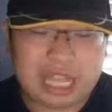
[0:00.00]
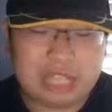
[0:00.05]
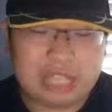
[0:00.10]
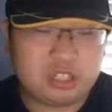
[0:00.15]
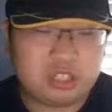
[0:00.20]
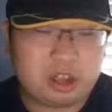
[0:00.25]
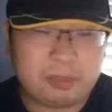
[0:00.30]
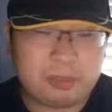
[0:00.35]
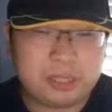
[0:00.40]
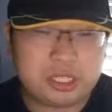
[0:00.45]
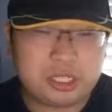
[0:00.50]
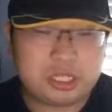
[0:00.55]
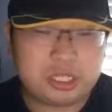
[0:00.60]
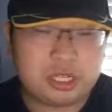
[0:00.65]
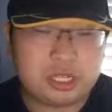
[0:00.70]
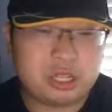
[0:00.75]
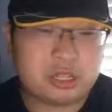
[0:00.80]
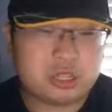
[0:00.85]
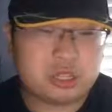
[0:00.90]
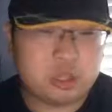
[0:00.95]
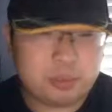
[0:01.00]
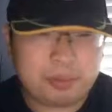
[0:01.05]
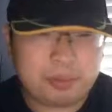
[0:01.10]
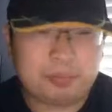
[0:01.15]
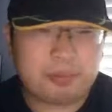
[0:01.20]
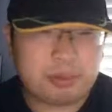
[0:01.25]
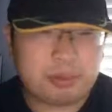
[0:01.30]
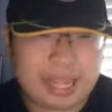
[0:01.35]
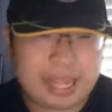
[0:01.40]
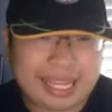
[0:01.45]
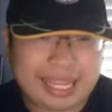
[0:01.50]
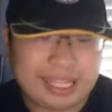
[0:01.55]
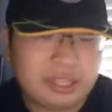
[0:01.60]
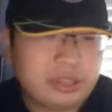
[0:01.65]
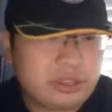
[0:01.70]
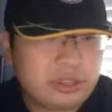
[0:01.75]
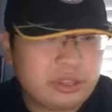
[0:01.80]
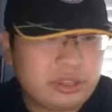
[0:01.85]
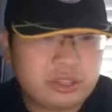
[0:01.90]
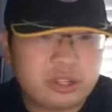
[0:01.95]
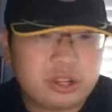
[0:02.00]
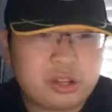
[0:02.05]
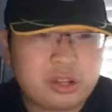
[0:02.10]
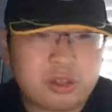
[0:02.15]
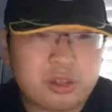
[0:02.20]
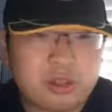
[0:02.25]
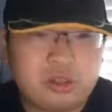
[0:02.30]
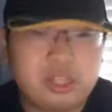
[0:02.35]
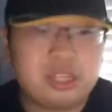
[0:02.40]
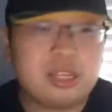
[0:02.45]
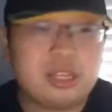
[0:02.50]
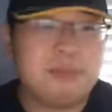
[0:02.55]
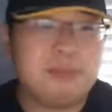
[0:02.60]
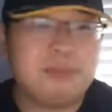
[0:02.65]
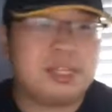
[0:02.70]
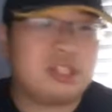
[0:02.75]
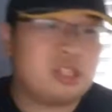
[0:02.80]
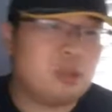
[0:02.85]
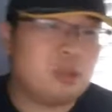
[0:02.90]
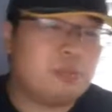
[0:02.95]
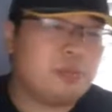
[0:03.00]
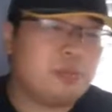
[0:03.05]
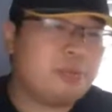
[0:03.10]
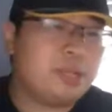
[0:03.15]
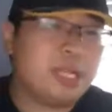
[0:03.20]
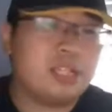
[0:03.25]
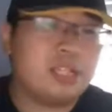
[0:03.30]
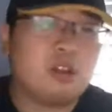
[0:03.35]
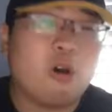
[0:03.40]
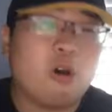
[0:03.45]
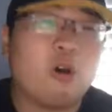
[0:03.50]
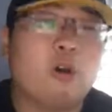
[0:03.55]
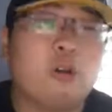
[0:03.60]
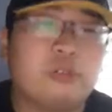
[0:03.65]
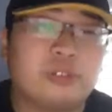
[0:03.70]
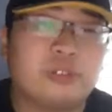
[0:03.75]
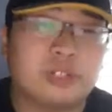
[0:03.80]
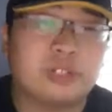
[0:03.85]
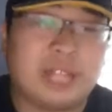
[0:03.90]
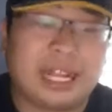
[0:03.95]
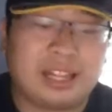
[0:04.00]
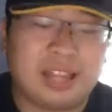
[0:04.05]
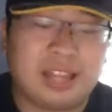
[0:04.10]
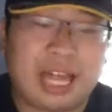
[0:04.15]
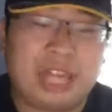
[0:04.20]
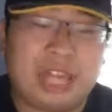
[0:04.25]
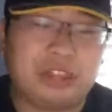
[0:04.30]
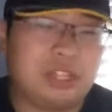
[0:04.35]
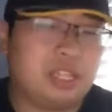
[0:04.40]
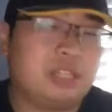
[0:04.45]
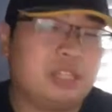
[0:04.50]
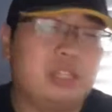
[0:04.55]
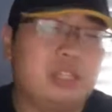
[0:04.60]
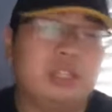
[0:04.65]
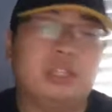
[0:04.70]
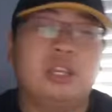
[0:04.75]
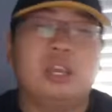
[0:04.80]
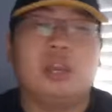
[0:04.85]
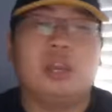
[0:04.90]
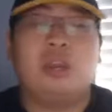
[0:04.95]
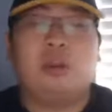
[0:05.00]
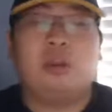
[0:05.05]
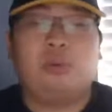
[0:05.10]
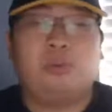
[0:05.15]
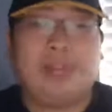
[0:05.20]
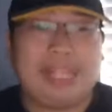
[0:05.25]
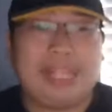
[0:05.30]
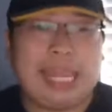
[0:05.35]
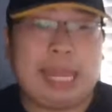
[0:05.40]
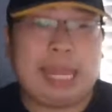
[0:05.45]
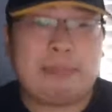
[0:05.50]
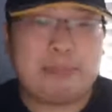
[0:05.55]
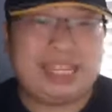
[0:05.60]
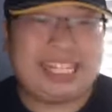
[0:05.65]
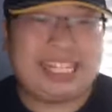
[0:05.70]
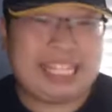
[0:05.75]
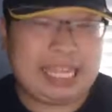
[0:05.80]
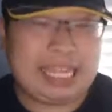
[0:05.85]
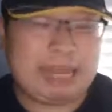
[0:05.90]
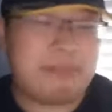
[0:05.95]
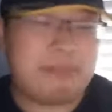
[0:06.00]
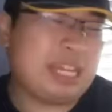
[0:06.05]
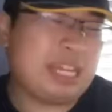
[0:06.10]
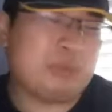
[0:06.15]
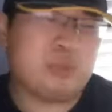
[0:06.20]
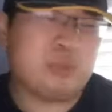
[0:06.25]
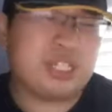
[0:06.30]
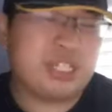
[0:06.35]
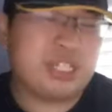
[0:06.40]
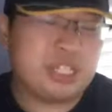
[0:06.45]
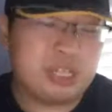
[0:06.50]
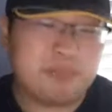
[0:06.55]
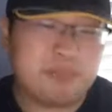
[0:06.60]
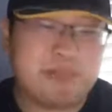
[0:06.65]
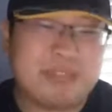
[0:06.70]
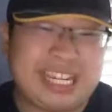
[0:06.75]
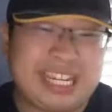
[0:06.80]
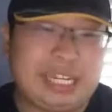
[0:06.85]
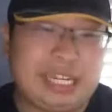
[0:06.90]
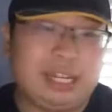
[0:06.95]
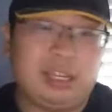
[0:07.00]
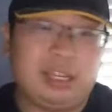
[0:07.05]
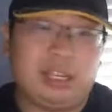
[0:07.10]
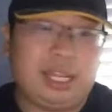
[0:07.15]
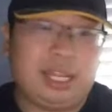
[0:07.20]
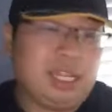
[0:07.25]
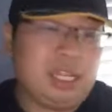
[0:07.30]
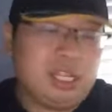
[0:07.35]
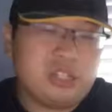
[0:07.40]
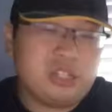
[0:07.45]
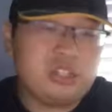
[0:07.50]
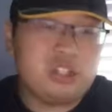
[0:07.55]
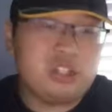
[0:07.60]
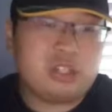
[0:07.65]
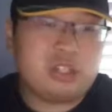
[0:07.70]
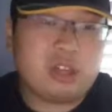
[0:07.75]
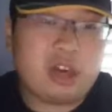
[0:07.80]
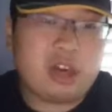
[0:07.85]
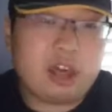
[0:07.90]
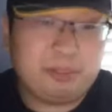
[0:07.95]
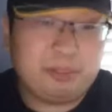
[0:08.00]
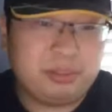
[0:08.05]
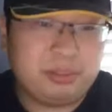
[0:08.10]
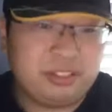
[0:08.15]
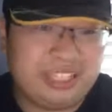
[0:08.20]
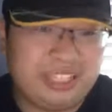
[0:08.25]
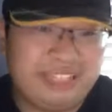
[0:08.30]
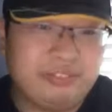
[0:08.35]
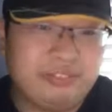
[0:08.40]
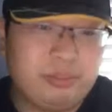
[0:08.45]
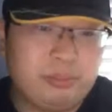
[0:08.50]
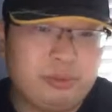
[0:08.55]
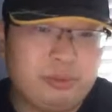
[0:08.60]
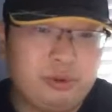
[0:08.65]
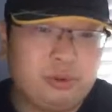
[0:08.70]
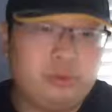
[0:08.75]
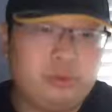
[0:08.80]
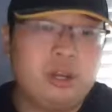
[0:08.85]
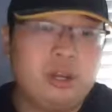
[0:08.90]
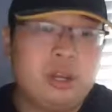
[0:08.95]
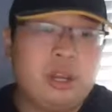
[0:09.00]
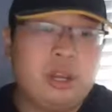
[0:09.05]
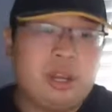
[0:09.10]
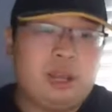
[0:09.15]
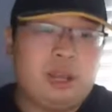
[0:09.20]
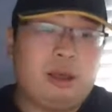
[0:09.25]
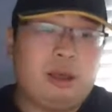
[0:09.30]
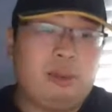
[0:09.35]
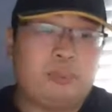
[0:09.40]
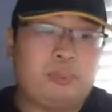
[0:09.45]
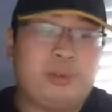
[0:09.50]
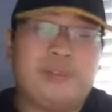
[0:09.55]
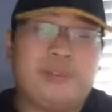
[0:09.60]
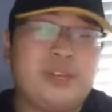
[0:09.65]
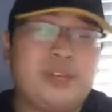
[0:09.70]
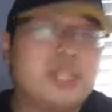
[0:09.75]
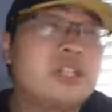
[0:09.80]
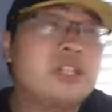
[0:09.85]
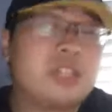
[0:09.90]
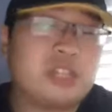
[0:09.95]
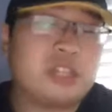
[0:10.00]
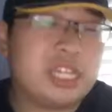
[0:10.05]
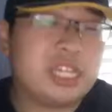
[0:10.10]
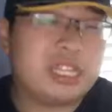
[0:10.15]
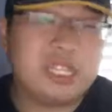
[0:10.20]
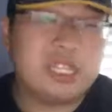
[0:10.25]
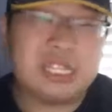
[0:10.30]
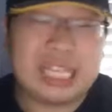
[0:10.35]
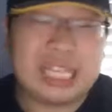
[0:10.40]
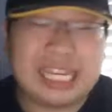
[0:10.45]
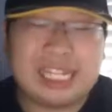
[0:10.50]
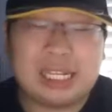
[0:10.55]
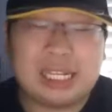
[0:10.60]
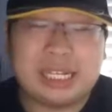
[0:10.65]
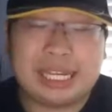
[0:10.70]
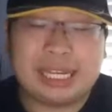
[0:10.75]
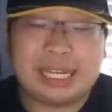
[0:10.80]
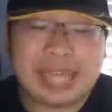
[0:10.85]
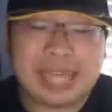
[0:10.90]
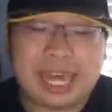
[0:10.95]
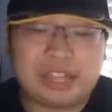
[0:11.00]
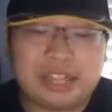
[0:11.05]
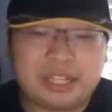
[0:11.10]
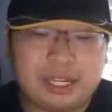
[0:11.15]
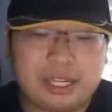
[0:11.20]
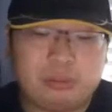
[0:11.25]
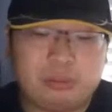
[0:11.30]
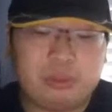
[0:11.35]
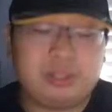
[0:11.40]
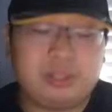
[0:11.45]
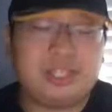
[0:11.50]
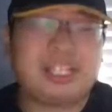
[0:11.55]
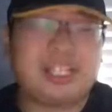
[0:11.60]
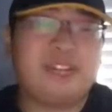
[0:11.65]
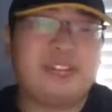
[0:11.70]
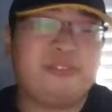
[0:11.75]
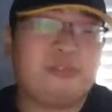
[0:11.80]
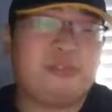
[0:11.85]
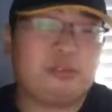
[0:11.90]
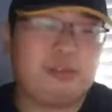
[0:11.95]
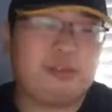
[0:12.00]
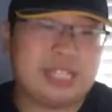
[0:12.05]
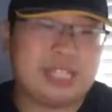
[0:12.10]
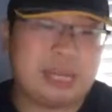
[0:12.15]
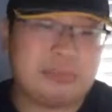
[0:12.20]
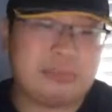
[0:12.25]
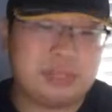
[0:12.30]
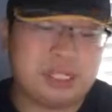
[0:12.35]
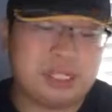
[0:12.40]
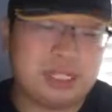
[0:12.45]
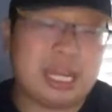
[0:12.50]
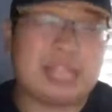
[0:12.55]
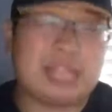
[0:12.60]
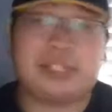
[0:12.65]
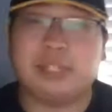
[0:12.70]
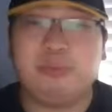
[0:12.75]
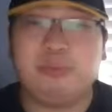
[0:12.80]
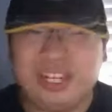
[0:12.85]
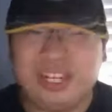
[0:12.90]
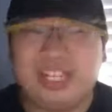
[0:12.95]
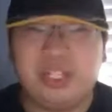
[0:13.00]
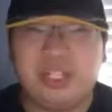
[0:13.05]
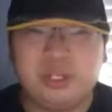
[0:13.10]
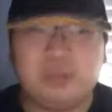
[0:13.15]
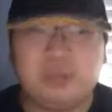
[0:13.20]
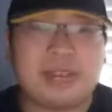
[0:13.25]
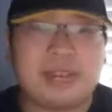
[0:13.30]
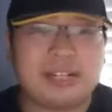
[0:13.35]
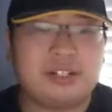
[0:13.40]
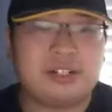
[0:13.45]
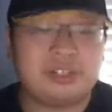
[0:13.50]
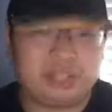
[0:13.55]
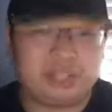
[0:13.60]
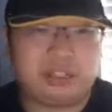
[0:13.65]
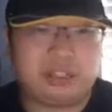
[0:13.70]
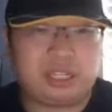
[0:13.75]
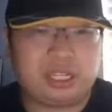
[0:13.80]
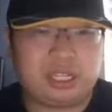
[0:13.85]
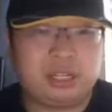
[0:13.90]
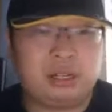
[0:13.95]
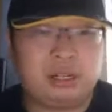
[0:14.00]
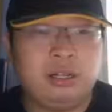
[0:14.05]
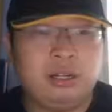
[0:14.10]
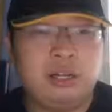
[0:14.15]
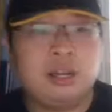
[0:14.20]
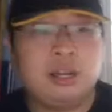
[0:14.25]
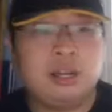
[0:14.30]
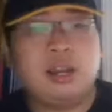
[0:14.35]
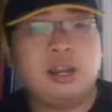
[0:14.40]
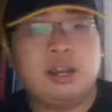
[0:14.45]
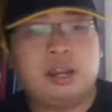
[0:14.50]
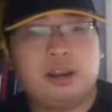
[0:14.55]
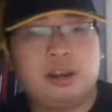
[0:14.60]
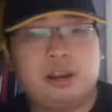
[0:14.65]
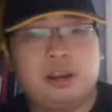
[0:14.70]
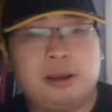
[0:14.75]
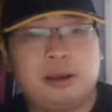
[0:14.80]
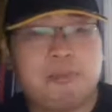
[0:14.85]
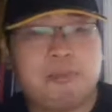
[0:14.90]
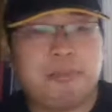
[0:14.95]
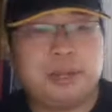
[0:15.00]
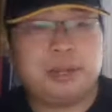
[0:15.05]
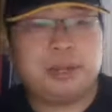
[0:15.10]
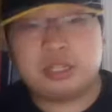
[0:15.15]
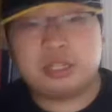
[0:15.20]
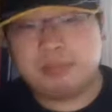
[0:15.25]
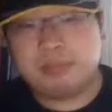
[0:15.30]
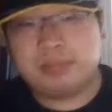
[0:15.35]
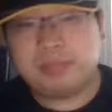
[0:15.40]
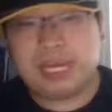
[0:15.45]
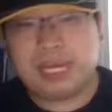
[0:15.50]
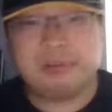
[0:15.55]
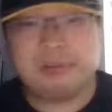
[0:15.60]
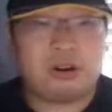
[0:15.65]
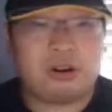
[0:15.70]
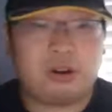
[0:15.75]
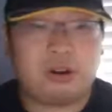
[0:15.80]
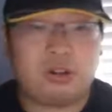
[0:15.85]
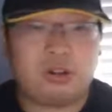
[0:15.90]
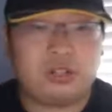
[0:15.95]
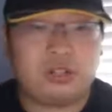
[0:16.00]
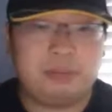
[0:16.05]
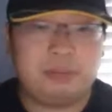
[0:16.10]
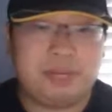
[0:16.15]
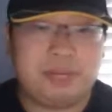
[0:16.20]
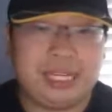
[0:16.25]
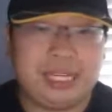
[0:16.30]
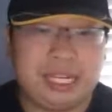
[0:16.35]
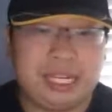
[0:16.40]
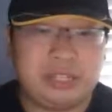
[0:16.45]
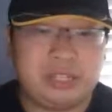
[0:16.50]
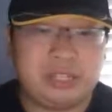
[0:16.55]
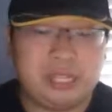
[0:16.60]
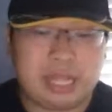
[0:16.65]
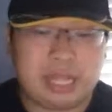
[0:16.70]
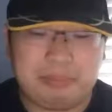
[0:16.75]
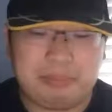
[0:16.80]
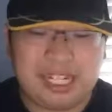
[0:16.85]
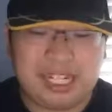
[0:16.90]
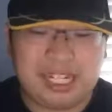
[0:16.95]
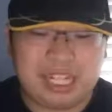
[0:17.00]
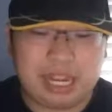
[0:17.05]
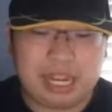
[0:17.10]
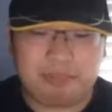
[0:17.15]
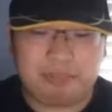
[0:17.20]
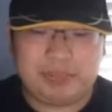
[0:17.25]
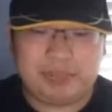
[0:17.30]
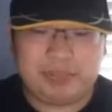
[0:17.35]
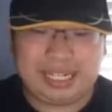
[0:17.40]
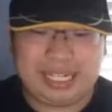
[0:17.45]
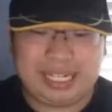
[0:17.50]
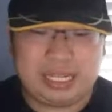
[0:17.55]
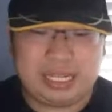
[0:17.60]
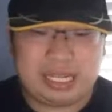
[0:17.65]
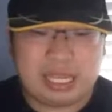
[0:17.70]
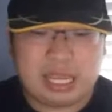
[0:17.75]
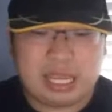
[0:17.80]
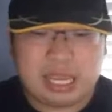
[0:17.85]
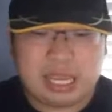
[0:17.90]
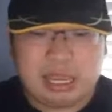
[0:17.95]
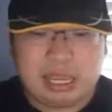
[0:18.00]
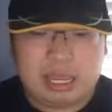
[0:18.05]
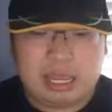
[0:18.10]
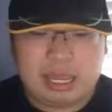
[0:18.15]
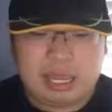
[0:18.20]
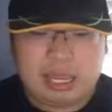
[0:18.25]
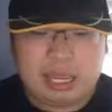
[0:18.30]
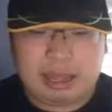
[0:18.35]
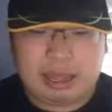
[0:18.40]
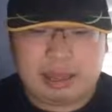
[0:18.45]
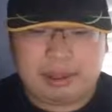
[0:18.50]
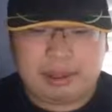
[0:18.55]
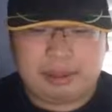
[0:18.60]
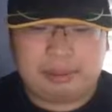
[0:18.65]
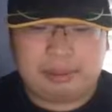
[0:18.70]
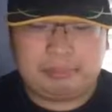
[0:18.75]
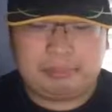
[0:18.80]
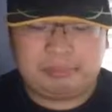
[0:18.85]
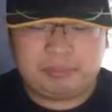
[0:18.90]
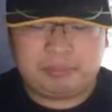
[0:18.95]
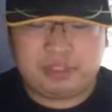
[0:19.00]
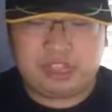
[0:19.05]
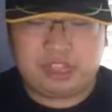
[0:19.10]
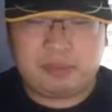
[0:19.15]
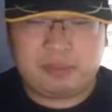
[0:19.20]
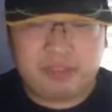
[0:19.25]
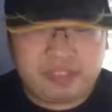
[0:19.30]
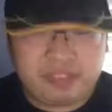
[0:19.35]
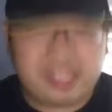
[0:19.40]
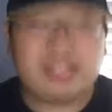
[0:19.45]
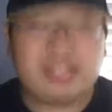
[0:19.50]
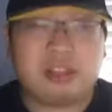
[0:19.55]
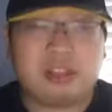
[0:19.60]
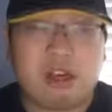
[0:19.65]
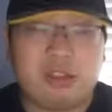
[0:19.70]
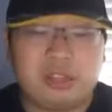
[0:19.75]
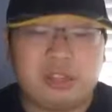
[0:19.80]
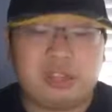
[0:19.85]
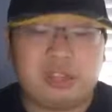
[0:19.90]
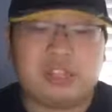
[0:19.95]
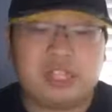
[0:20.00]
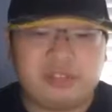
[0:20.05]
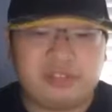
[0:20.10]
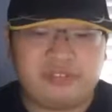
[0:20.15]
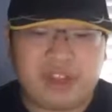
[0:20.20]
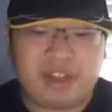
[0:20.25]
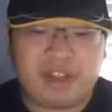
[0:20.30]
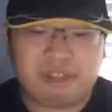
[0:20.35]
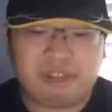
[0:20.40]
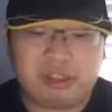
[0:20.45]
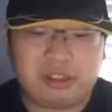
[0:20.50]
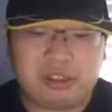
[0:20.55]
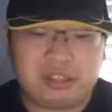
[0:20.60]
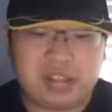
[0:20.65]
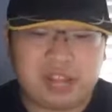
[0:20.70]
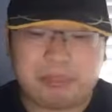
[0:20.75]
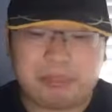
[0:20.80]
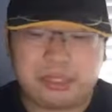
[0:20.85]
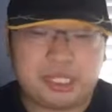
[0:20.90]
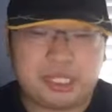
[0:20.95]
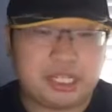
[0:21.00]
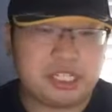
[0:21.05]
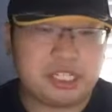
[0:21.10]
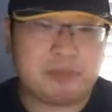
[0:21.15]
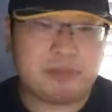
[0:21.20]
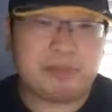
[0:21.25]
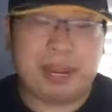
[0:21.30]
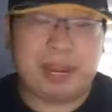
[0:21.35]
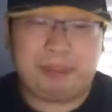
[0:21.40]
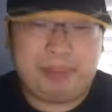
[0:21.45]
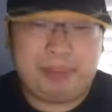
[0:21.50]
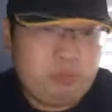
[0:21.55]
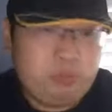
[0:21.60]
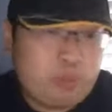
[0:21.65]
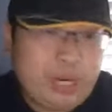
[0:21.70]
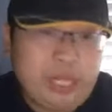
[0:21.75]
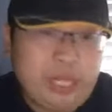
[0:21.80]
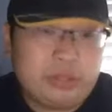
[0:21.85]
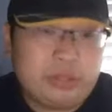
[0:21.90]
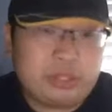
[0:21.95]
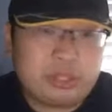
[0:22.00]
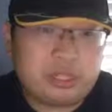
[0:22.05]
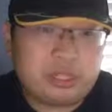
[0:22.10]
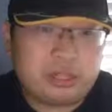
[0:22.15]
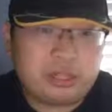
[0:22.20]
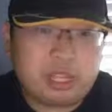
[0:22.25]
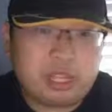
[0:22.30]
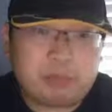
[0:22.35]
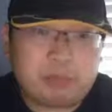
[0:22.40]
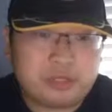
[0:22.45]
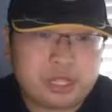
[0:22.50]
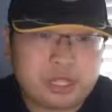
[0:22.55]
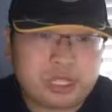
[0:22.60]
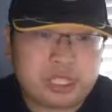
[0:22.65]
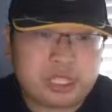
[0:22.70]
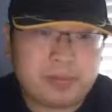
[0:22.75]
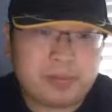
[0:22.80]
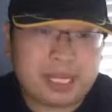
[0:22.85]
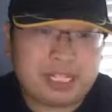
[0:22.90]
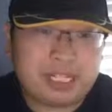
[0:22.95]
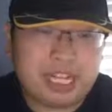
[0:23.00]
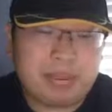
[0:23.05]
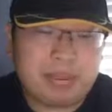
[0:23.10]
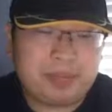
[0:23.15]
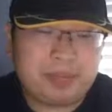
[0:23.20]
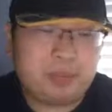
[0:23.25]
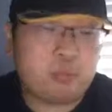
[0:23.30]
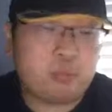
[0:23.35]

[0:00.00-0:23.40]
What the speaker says: to competition and stupid plays, it's gonna be stupid plays all over like last season. We can't beat teams that we should beat. Like, it's just unbelievable. We finished the season 8-8 last year. We're looking for redemption. I think we can do better this year. But some games aren't going to be easy. I might not be. Some of these losses, these 5 losses I prediction, might be wins. This prediction might not be